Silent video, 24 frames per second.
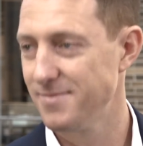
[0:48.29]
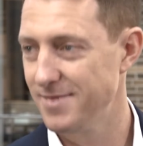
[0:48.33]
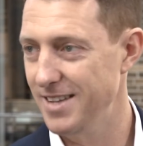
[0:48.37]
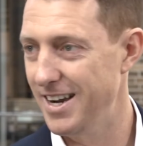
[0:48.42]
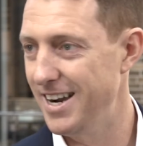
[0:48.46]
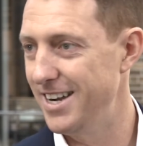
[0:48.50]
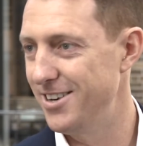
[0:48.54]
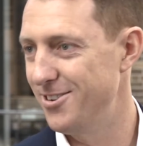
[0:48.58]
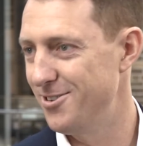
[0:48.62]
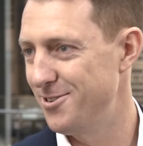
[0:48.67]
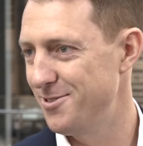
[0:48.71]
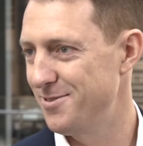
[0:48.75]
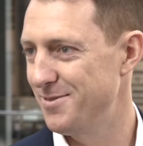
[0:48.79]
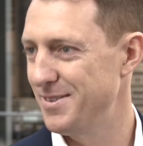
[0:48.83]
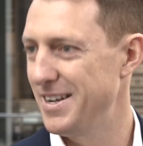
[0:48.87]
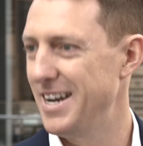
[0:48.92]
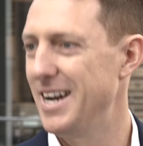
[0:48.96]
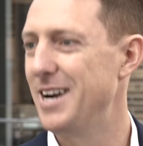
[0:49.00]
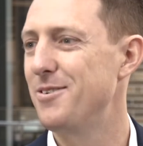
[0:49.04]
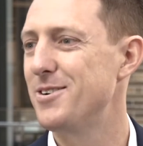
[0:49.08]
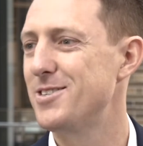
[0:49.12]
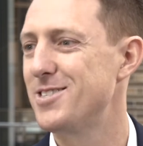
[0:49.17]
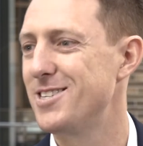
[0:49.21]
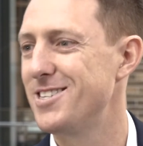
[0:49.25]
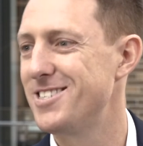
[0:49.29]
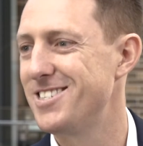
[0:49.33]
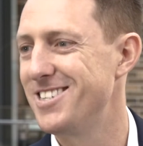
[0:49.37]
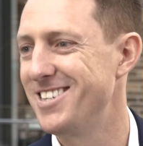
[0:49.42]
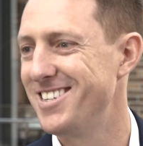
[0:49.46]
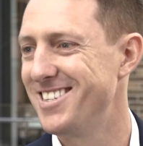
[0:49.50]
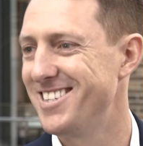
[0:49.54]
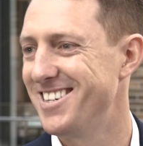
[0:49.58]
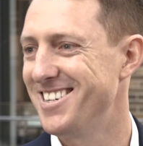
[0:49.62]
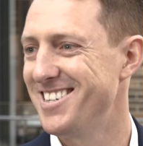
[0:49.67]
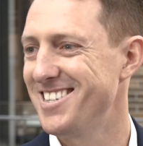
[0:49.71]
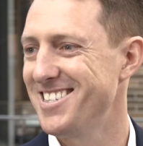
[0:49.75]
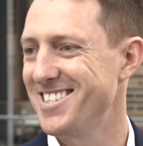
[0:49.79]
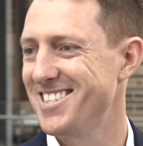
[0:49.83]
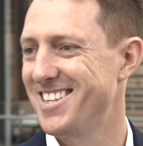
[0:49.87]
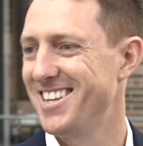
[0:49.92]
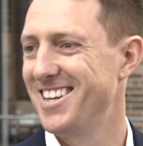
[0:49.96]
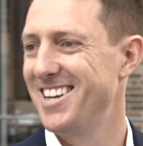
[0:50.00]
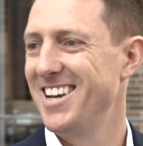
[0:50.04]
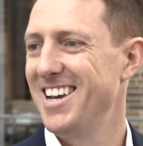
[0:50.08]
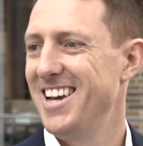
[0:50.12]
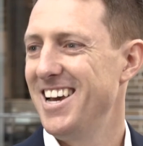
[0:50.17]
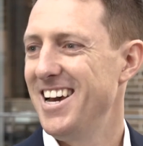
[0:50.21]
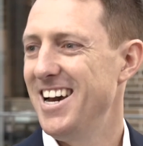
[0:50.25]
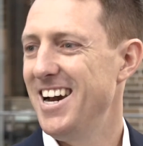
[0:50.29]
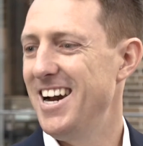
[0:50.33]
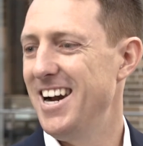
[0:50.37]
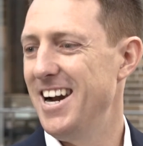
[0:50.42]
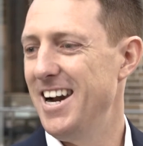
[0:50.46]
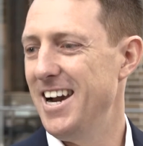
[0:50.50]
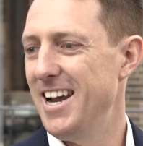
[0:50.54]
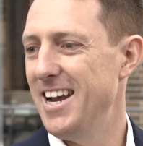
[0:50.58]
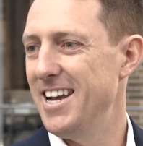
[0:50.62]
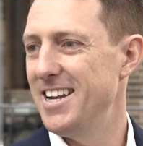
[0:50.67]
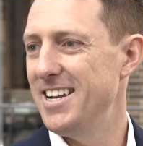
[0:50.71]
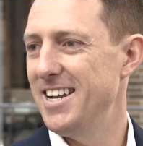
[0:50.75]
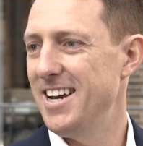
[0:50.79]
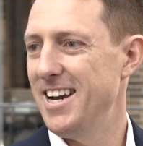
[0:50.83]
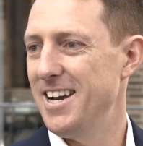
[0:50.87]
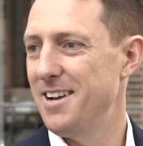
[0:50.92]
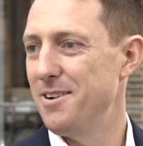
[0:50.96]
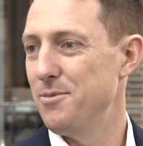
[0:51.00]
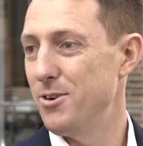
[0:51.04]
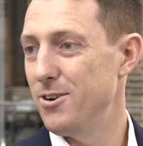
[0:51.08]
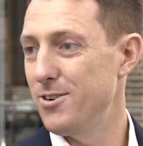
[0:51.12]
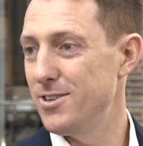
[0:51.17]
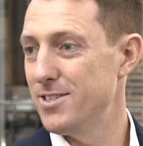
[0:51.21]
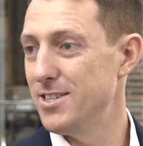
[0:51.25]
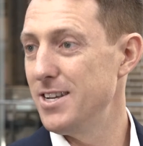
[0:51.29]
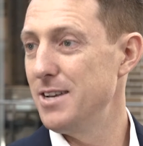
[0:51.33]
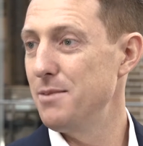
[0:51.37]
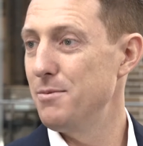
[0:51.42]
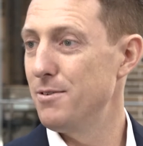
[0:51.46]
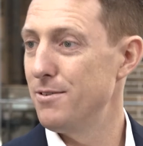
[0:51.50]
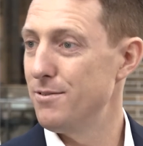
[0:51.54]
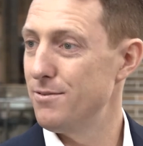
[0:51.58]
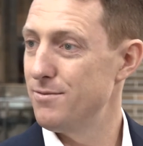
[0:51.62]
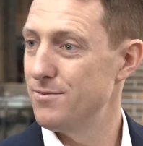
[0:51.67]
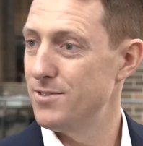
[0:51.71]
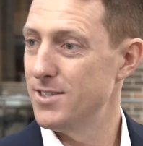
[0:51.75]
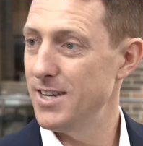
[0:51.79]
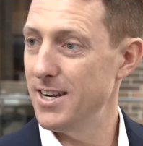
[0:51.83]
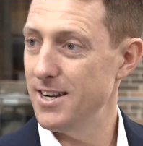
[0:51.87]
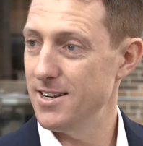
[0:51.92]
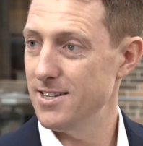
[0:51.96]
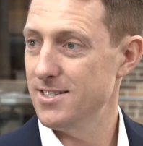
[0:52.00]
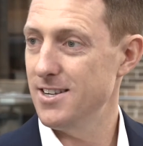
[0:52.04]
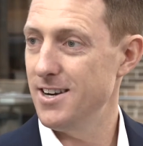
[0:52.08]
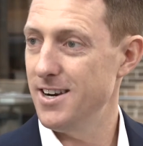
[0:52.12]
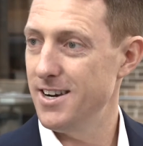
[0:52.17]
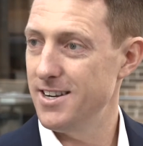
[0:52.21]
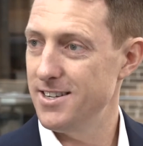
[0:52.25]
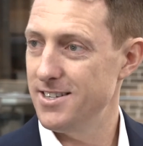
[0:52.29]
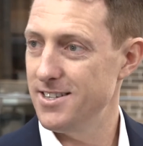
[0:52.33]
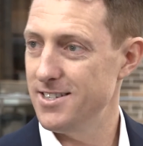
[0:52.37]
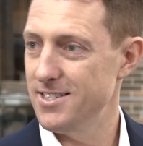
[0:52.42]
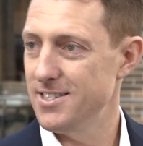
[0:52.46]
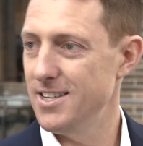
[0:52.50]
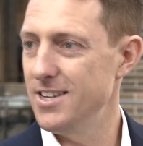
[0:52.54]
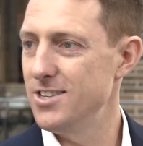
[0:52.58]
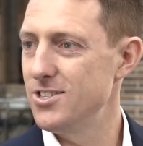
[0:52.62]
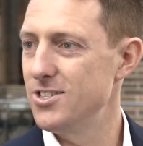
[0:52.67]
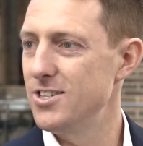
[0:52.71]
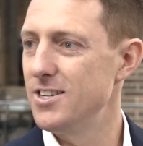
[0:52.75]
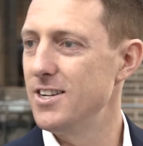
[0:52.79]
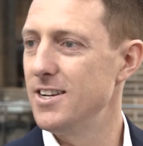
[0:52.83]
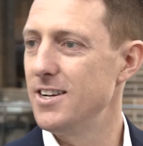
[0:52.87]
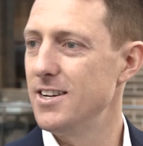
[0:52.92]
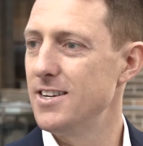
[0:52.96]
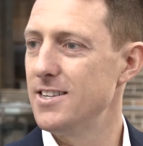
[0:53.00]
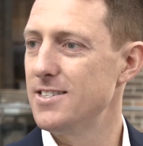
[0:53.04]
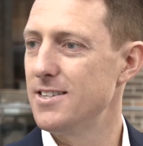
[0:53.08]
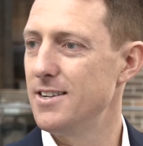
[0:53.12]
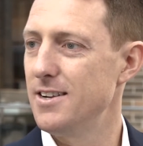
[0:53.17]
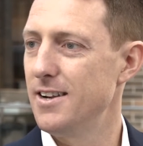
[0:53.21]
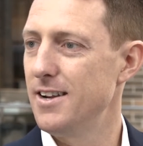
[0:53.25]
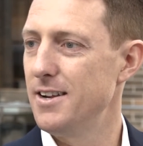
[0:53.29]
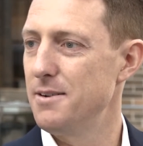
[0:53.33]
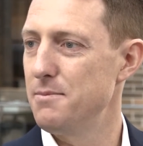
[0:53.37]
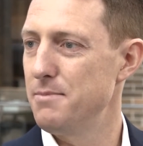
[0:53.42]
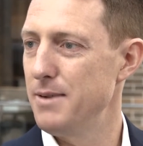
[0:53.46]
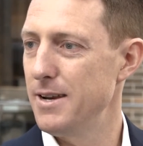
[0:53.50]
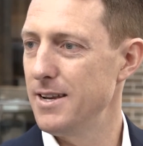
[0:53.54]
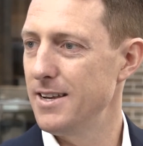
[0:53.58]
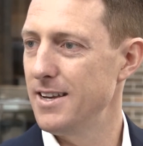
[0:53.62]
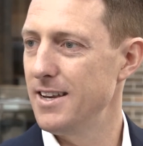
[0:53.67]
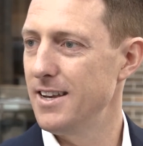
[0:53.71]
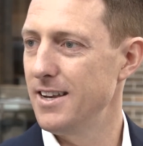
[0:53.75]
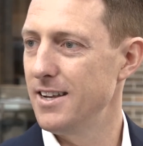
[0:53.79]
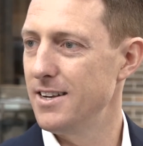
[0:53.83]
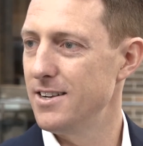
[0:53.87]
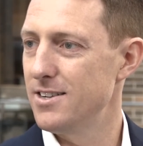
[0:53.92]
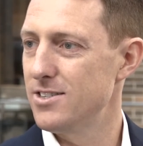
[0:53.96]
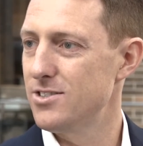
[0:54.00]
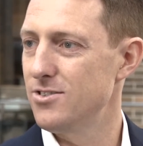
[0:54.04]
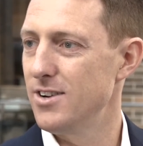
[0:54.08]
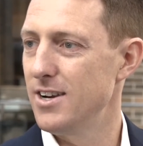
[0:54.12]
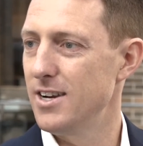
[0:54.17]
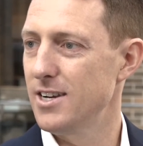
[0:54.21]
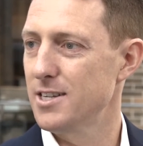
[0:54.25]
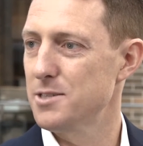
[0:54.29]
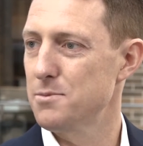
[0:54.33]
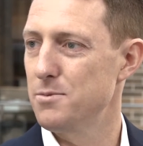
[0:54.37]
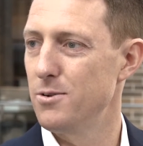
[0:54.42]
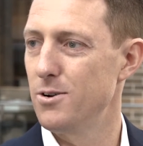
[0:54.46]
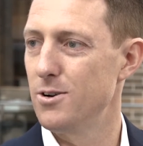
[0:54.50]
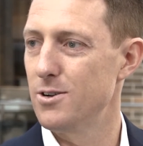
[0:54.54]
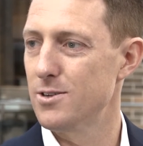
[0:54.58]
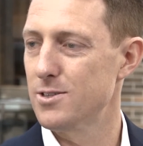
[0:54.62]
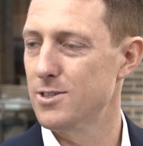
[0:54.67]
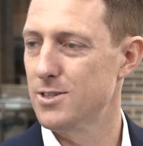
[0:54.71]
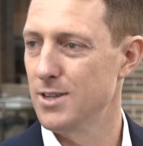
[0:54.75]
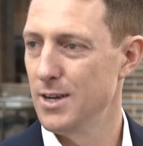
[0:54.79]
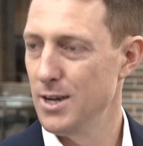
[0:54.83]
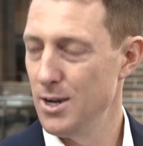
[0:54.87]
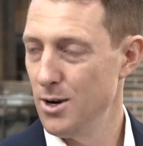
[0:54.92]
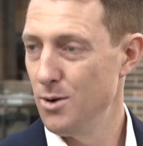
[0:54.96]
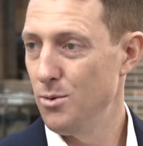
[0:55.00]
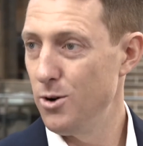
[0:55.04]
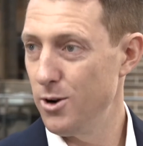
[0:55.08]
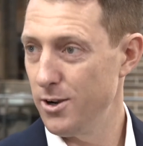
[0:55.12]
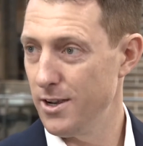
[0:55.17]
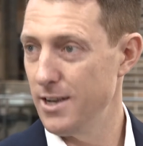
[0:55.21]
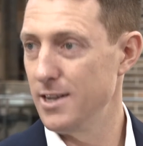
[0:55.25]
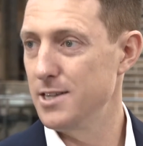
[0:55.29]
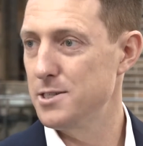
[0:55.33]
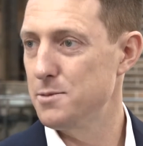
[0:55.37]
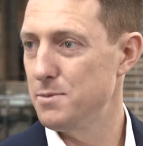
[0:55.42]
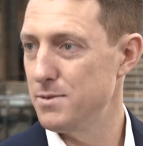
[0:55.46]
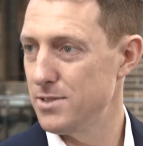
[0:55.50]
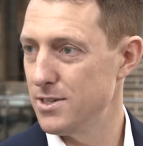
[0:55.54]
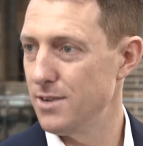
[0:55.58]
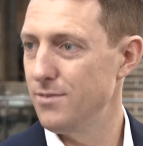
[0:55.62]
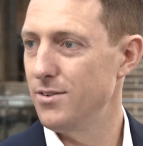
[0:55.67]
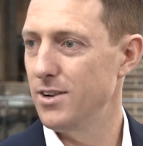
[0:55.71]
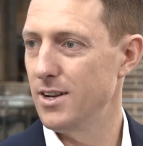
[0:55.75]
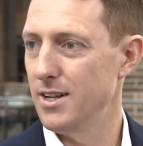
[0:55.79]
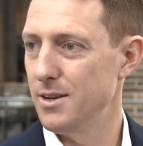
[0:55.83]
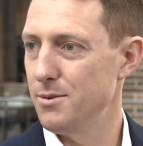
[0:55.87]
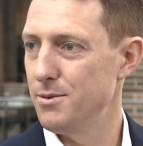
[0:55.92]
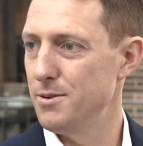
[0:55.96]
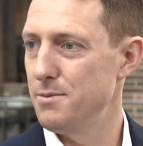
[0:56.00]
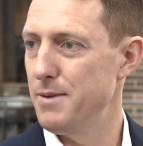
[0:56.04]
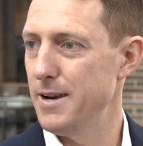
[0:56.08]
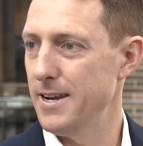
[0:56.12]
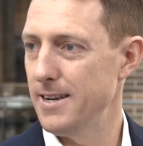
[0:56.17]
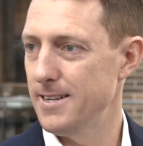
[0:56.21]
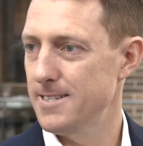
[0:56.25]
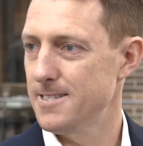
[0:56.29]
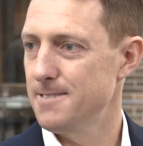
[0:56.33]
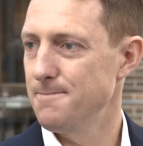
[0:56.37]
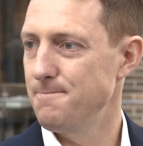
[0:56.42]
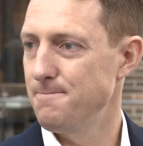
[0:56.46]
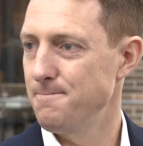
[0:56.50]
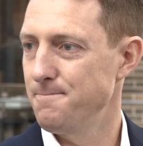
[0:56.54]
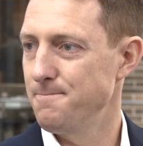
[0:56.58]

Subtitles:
I don't, our assistant does. And we're a team of data scientists, engineers, and banking industry experts working specifically with banks.